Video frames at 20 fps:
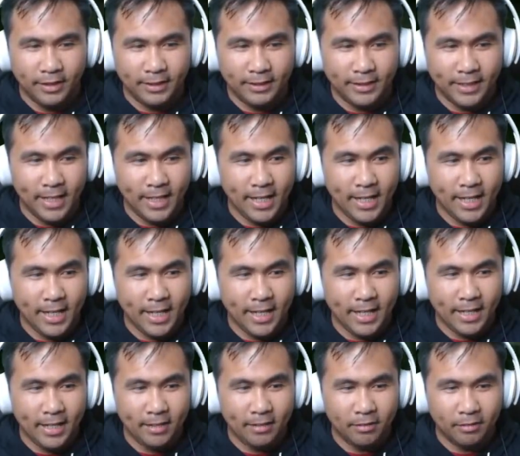get
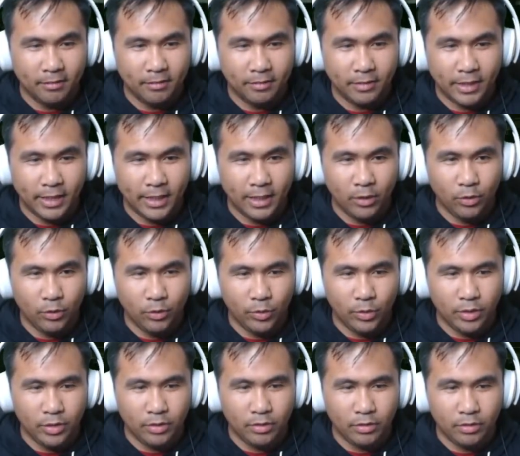it. Can I go through it?
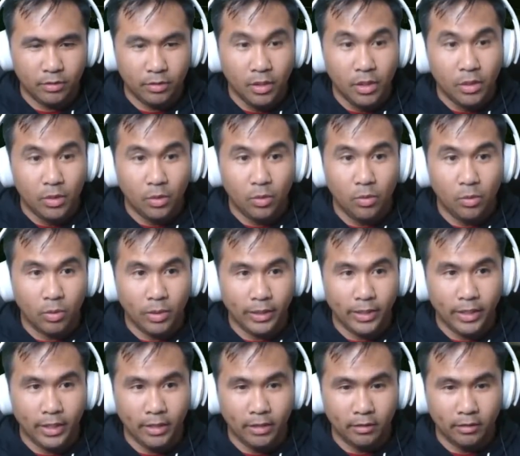Ooh, I
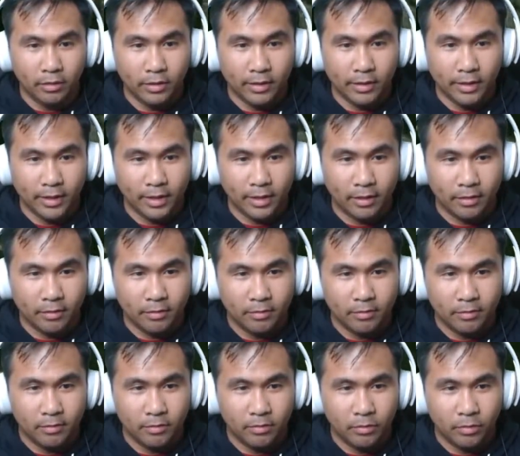can. Look at that.
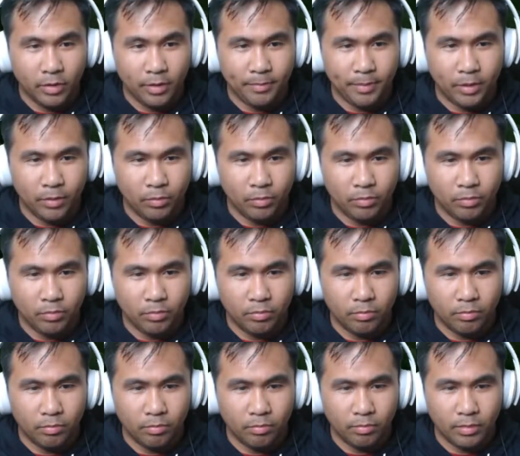Wait a minute.
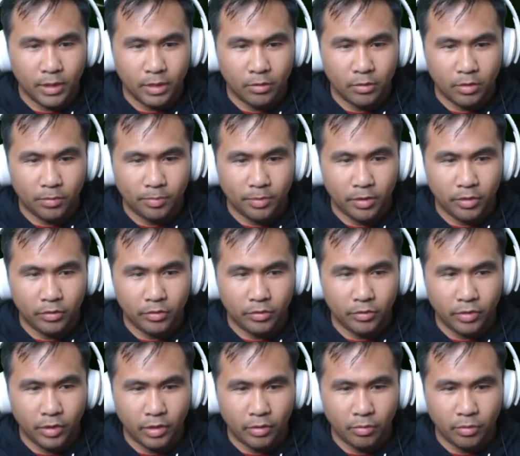Black Rock is
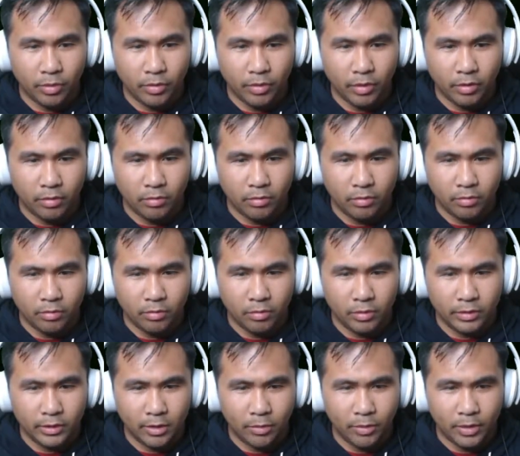that's where? right? Or is
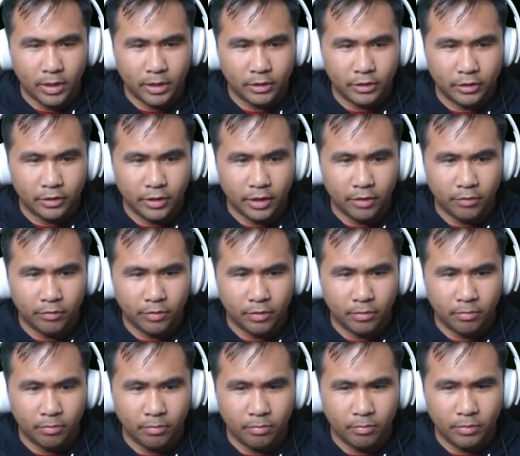that where I just came from?
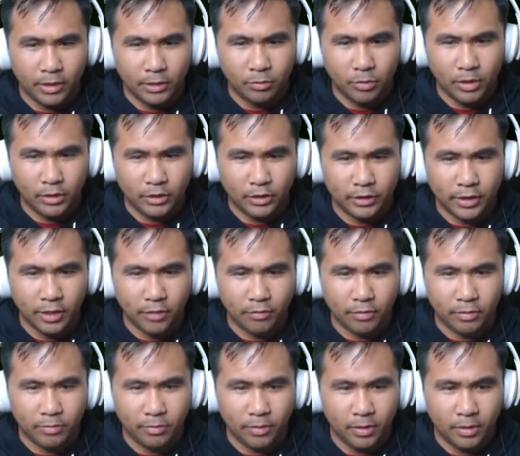That's where I just came from.
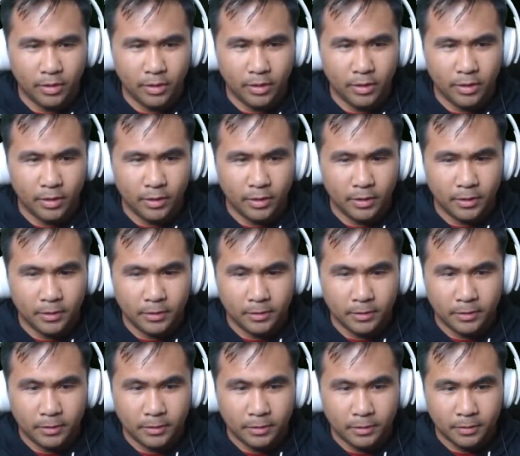
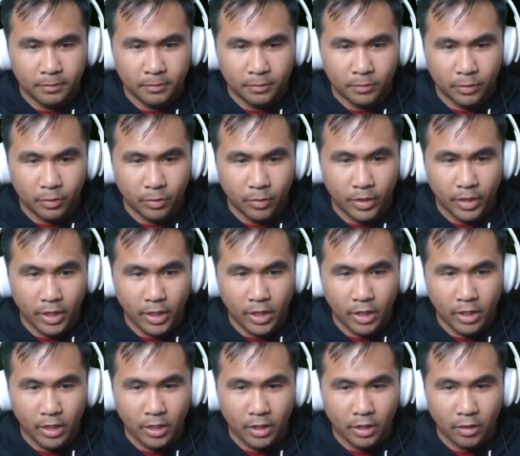It's
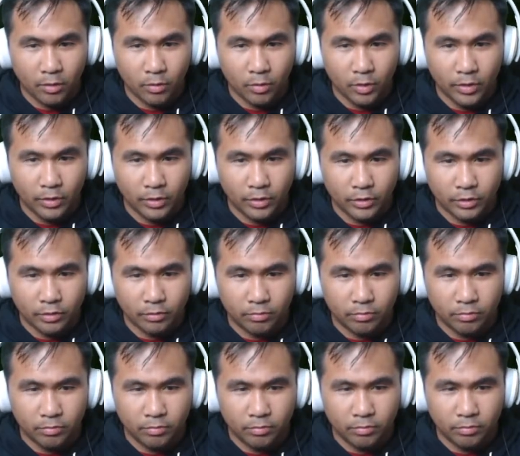okay. Wait, there's a
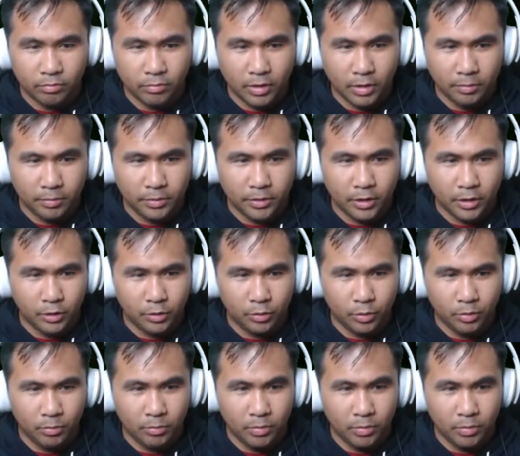upstairs room?